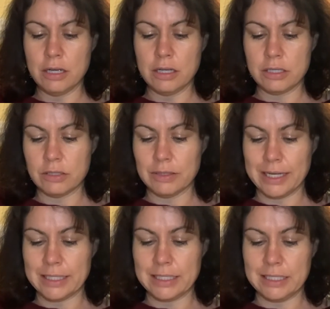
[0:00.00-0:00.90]
So
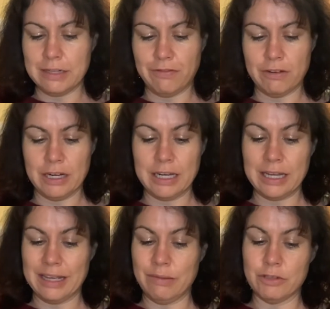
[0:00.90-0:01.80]
that's different.
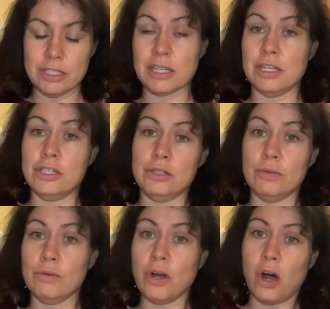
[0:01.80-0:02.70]
And we're just gonna
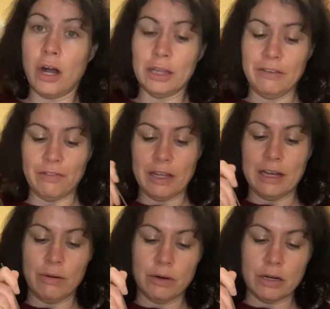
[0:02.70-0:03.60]
do
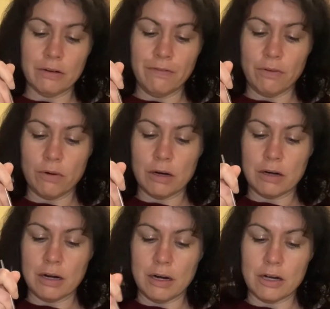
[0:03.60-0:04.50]
cauliflower for
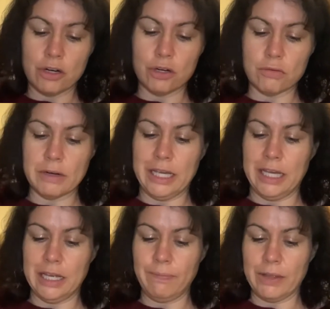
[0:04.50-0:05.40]
our
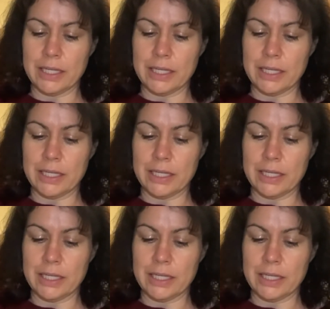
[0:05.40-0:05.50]
green.